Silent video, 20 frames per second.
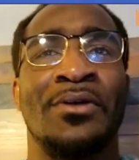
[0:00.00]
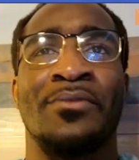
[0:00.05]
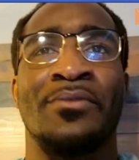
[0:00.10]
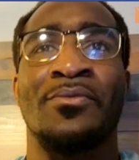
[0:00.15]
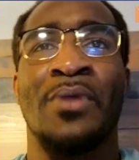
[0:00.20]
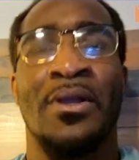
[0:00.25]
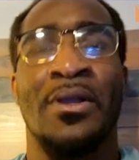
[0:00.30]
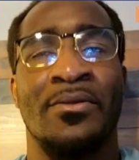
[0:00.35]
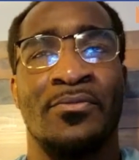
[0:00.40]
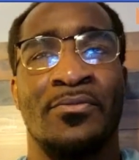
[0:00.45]

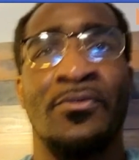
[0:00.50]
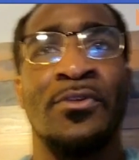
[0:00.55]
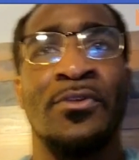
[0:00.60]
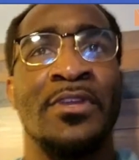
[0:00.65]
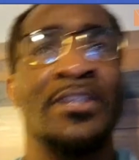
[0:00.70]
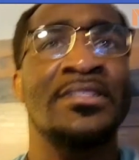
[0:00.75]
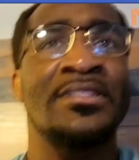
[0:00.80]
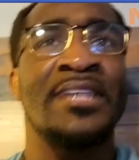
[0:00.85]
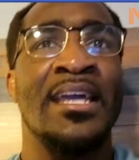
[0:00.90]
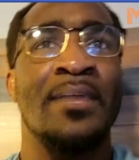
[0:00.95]
Right. For
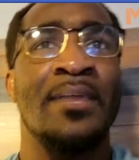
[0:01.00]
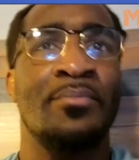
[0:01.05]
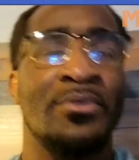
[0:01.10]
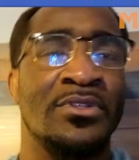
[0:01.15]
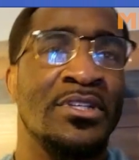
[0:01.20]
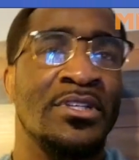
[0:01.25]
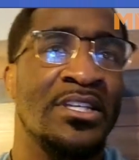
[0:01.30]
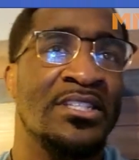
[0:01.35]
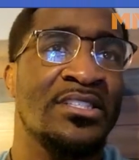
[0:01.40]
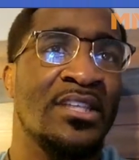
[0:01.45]
this camp,
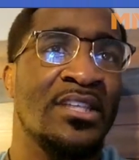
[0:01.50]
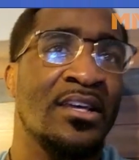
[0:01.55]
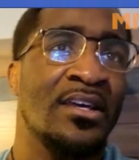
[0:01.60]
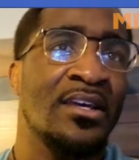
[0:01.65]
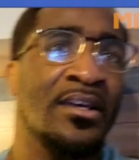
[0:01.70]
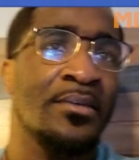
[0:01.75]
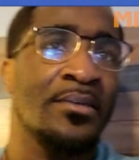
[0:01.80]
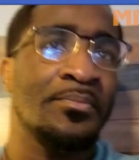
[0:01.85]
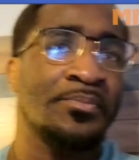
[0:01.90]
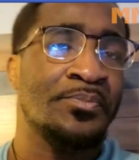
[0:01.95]
it's
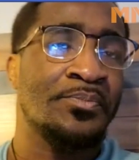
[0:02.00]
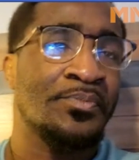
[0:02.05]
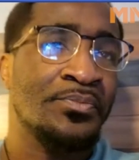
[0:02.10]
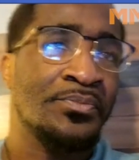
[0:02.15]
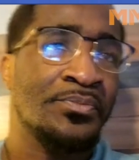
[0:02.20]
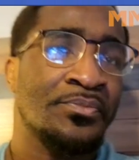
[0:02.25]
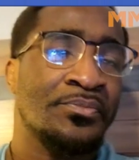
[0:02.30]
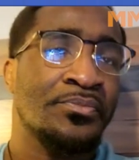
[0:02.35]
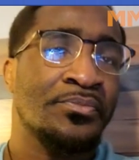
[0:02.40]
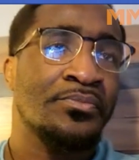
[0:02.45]

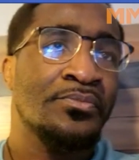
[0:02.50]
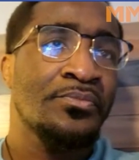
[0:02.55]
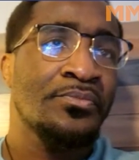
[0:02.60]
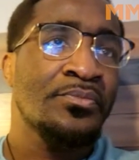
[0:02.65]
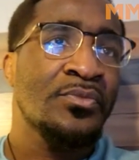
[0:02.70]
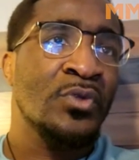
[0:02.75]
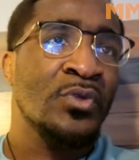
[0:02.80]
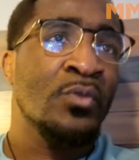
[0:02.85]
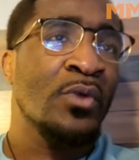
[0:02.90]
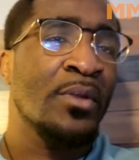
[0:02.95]

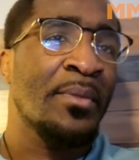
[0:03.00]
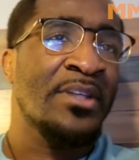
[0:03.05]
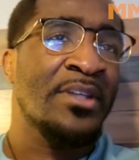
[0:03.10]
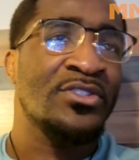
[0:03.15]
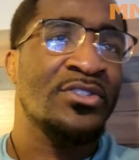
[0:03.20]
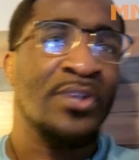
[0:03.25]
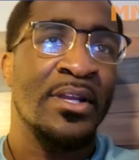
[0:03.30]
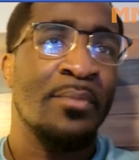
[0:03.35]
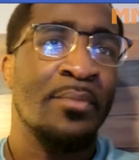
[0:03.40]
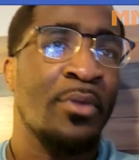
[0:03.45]
one of my
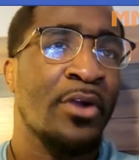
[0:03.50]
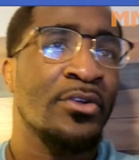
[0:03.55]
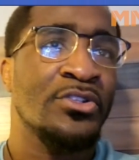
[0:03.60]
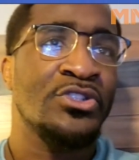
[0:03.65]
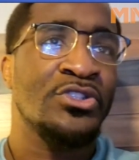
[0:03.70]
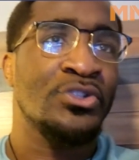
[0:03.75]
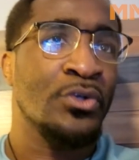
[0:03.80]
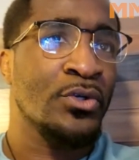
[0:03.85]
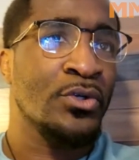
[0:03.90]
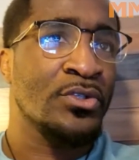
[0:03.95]
training partners,
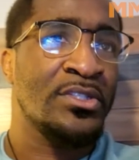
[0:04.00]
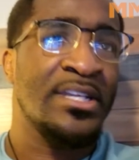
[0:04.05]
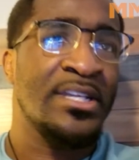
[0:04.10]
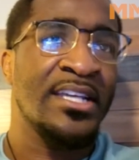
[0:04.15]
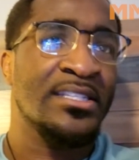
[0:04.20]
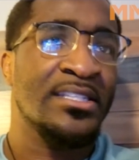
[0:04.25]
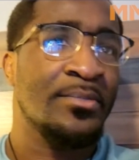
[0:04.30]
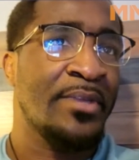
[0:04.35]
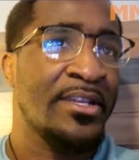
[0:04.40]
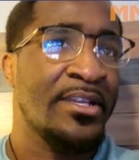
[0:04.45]
Jules. He
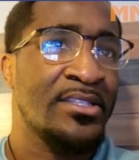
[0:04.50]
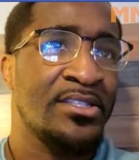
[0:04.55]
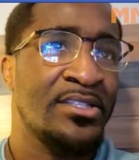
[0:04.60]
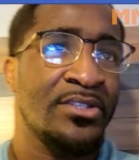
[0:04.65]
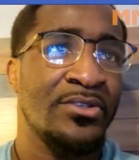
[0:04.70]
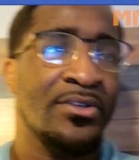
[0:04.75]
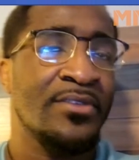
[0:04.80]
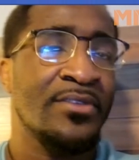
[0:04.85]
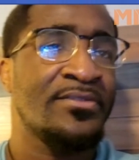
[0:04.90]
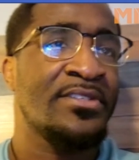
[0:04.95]
hasn't made it to
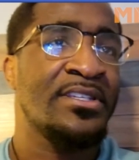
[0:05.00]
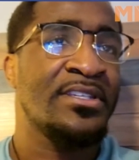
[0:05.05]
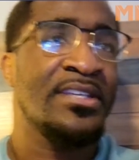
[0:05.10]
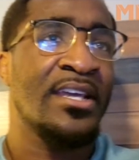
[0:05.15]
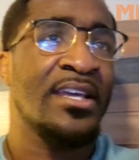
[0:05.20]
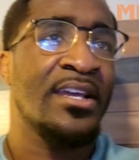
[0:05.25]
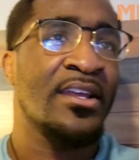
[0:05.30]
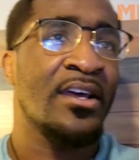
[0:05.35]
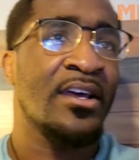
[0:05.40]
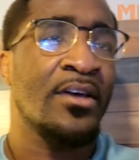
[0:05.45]
UFC
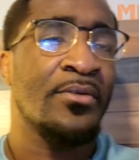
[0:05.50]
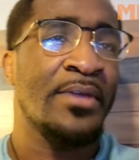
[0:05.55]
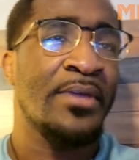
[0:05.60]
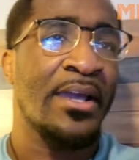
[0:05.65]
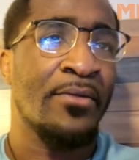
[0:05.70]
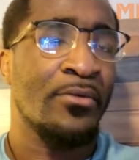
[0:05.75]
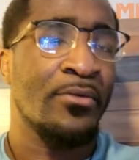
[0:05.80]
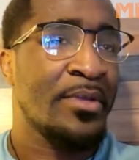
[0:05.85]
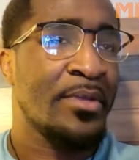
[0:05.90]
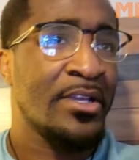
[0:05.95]
yet. We got
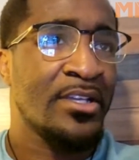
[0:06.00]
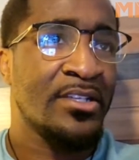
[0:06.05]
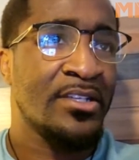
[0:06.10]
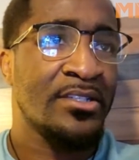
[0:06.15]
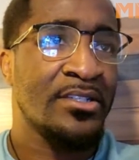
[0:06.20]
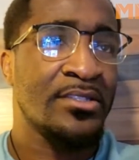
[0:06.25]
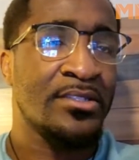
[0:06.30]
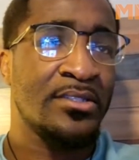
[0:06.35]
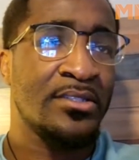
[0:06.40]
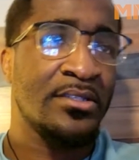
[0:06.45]

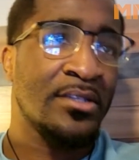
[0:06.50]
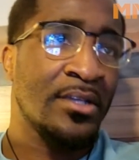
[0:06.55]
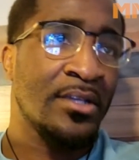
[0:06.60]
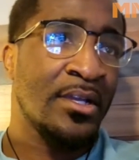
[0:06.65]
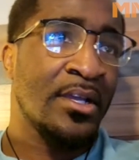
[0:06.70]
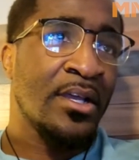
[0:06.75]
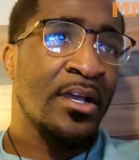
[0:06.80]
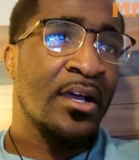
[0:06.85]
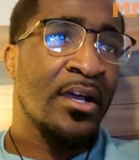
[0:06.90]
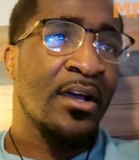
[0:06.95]
Ramiz.
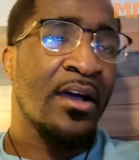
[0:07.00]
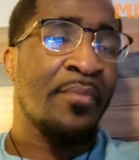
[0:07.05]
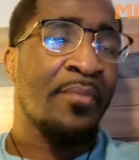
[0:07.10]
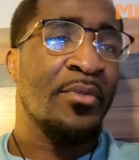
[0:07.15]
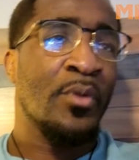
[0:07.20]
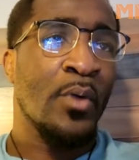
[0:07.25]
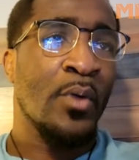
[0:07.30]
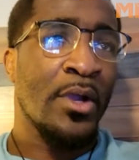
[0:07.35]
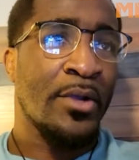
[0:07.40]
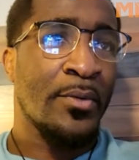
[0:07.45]
I've
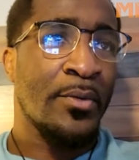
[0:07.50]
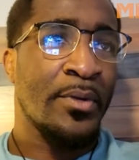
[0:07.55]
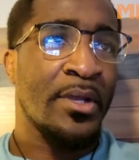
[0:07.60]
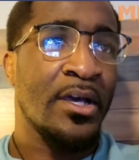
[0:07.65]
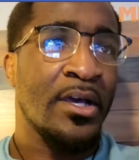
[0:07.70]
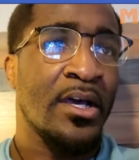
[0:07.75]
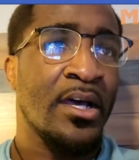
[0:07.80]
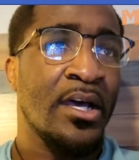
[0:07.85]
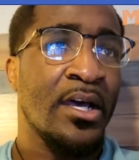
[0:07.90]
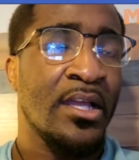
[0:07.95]
been working with
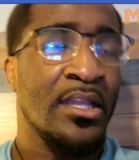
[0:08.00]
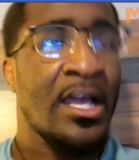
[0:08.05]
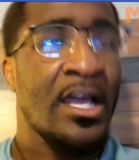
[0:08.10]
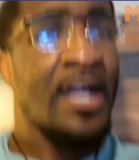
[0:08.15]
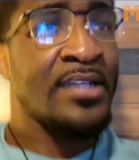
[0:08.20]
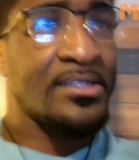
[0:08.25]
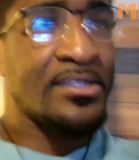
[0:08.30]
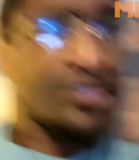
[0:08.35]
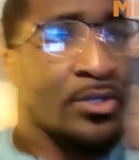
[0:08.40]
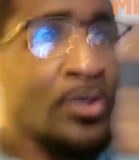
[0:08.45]

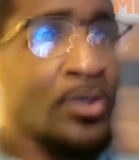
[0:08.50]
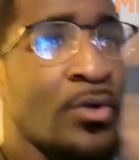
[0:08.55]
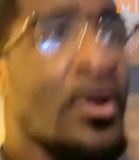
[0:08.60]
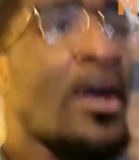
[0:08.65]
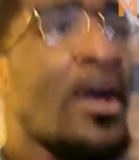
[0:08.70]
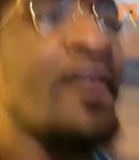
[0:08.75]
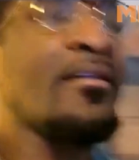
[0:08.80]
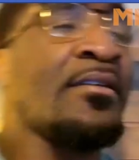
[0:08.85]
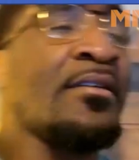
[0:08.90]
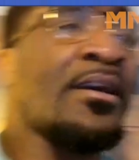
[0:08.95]
Alonzo.
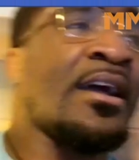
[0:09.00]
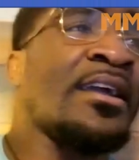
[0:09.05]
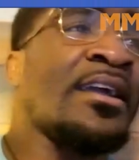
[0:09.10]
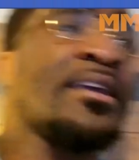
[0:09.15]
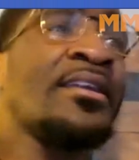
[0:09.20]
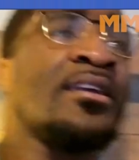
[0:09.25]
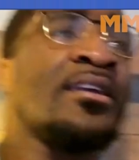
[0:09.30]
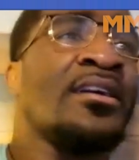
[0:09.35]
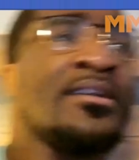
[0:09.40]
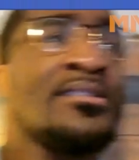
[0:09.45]
I
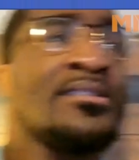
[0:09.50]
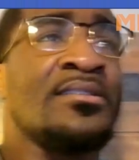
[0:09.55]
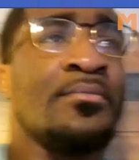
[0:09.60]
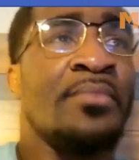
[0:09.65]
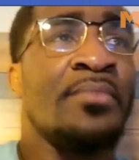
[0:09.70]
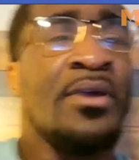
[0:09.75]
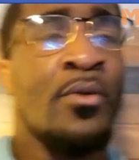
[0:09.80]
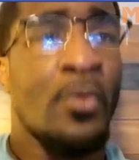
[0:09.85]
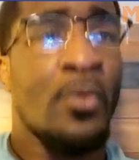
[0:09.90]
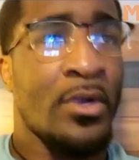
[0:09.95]
get some
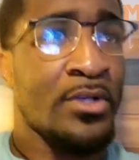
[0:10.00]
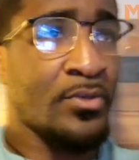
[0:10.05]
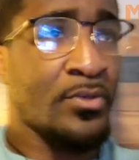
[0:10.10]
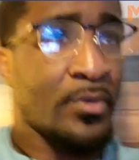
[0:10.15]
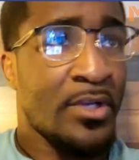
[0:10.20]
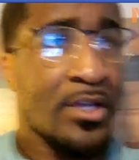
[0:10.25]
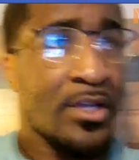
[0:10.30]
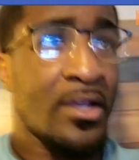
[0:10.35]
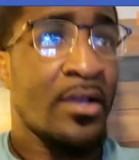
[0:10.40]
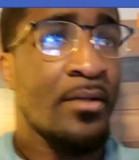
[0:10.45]
mitt work
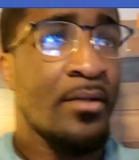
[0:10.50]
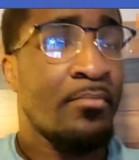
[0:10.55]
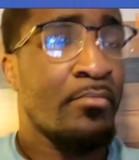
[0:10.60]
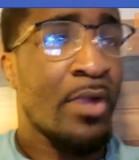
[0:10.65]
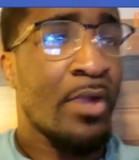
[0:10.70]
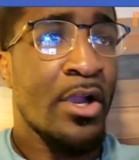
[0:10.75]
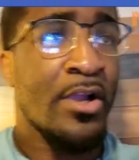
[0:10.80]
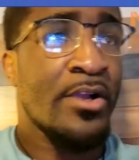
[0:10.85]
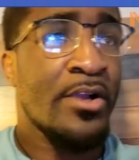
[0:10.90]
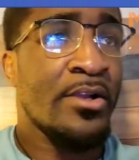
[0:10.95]
with
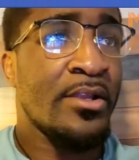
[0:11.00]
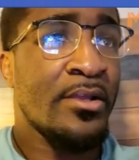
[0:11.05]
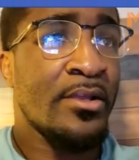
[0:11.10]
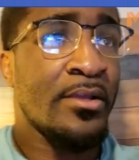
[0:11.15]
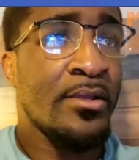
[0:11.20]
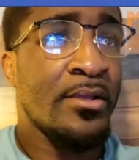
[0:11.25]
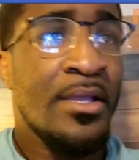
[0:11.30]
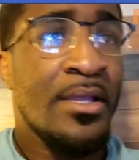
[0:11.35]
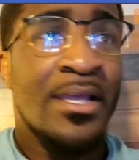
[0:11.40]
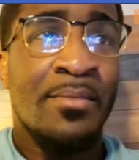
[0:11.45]
Bird,
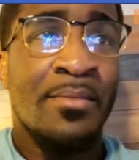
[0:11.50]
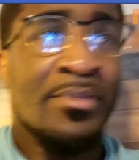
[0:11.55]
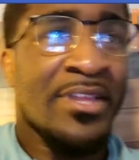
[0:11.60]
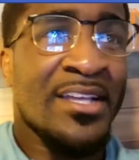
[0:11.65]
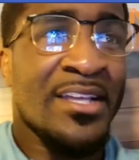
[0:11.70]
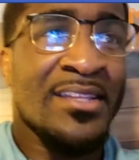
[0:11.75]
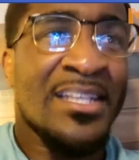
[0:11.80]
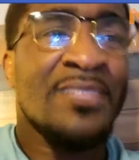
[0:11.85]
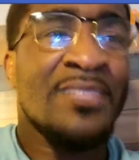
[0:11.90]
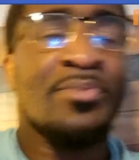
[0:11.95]

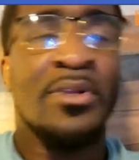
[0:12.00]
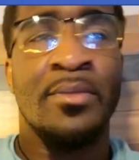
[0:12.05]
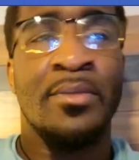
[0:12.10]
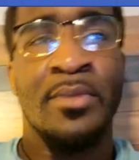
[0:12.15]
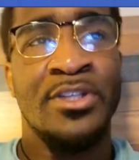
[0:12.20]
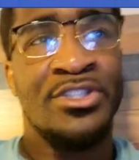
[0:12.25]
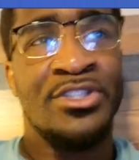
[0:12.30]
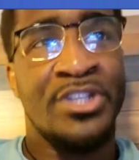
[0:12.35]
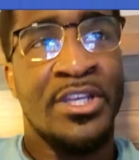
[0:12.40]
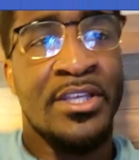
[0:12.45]
but that's pretty
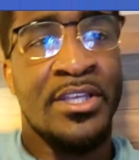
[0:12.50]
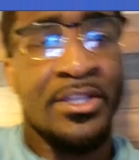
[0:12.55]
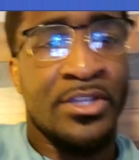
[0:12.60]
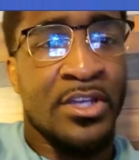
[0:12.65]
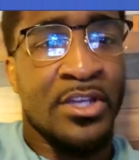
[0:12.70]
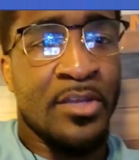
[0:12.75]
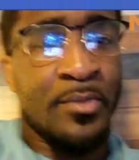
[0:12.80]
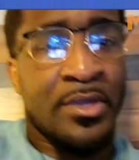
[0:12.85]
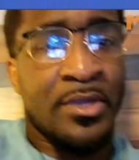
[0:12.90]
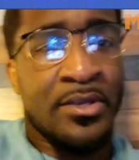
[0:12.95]
much it. You
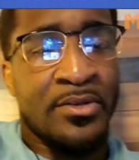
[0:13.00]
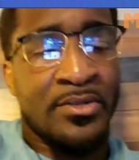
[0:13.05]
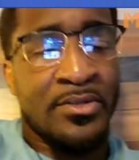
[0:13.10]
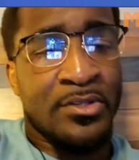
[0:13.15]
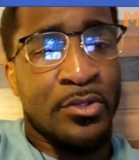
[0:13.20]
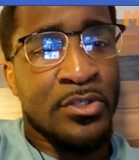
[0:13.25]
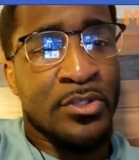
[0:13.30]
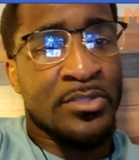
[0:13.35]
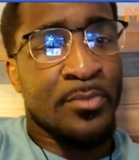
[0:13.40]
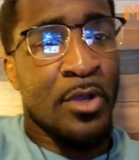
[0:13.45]
know what I mean? A
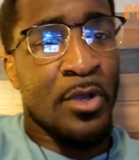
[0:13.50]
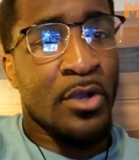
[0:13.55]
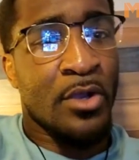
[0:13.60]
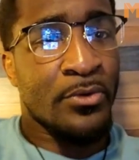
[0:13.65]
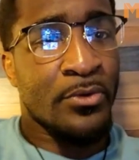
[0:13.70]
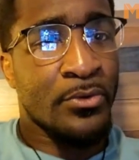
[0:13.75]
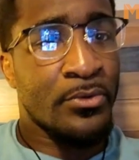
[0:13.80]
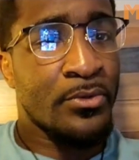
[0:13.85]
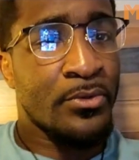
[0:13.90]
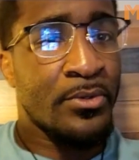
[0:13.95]
little small
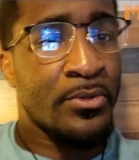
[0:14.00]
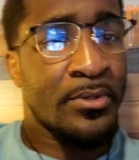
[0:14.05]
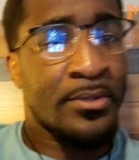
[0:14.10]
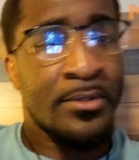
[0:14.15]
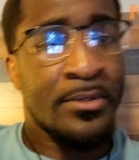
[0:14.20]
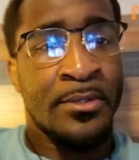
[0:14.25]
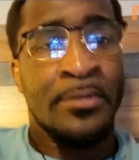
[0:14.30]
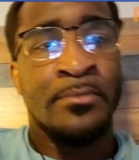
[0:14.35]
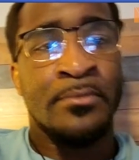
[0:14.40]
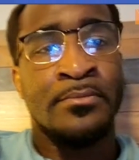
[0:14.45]
crew,
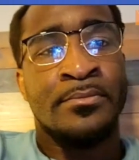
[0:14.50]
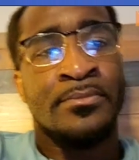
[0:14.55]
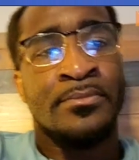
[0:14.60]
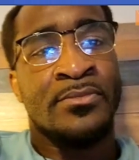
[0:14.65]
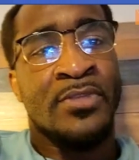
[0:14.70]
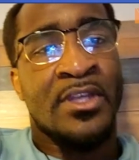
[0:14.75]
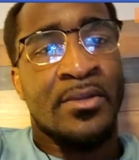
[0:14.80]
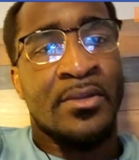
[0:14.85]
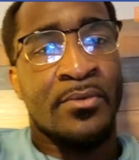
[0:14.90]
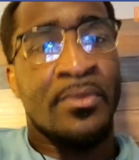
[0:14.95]

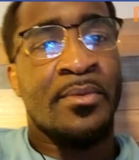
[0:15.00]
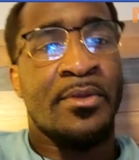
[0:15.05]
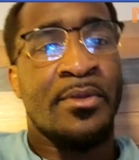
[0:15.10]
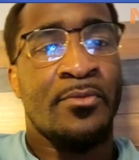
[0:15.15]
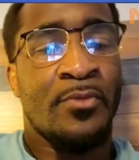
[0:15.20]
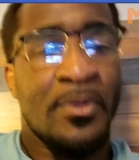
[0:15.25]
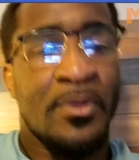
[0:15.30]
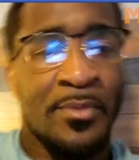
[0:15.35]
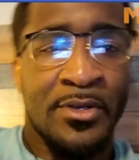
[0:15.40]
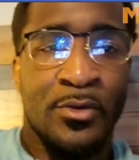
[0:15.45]
and we've
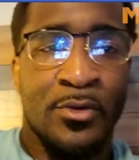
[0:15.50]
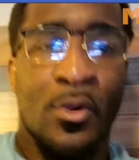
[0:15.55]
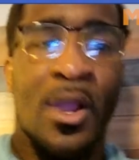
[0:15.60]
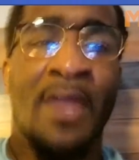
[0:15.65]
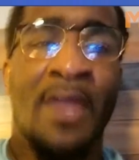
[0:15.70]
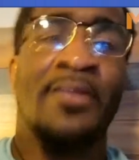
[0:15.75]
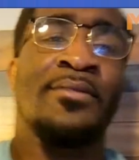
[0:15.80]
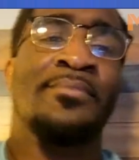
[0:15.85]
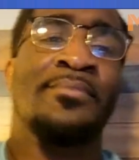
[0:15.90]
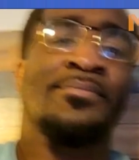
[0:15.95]
been
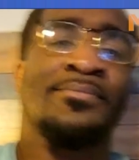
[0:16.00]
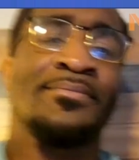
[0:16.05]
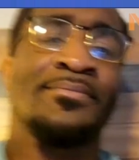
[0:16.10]
grinding.